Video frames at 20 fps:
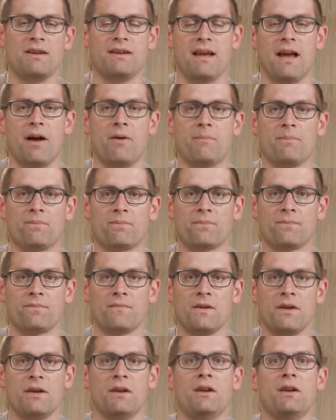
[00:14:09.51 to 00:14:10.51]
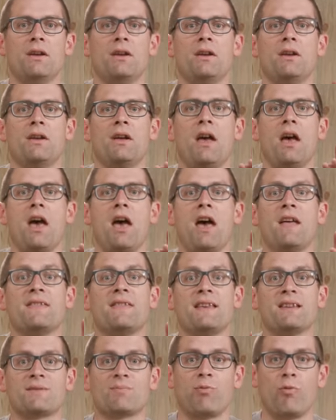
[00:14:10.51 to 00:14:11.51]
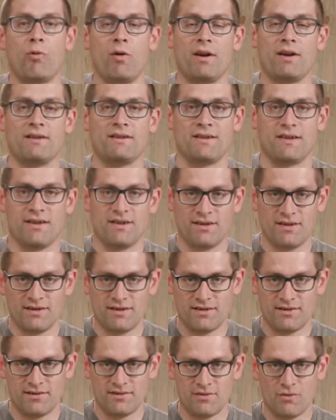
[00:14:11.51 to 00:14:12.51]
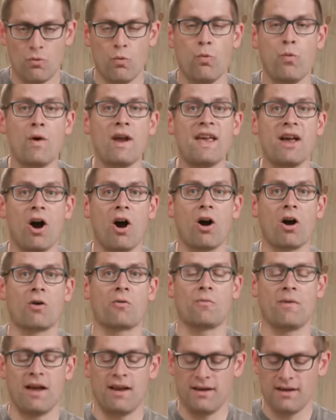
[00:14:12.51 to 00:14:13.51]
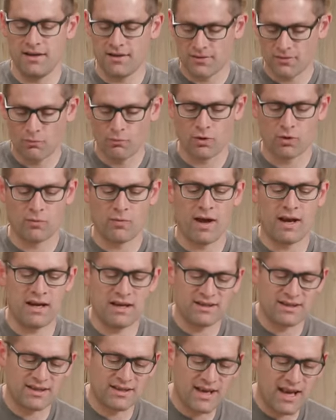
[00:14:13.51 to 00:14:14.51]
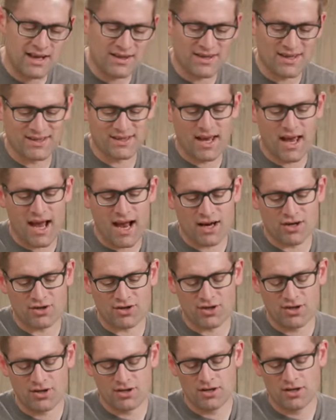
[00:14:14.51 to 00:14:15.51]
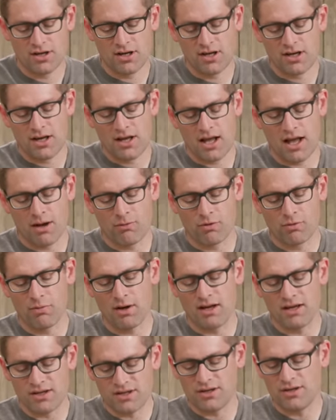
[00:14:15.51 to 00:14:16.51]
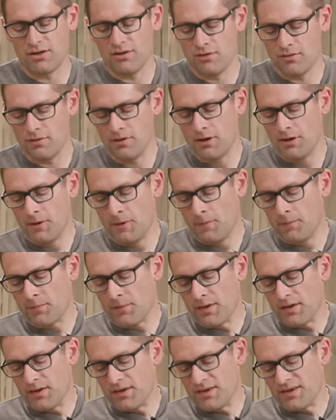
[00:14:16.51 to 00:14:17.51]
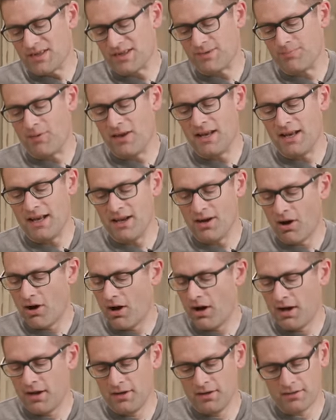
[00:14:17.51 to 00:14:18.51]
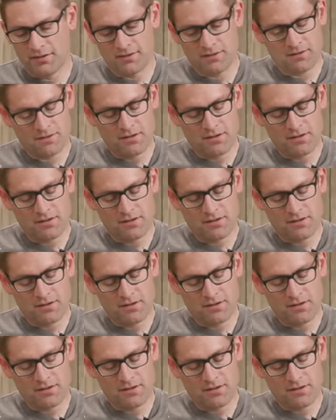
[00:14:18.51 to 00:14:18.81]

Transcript: it down. At this point, we are ready. We're ready to take this action, and we're ready to spin it on,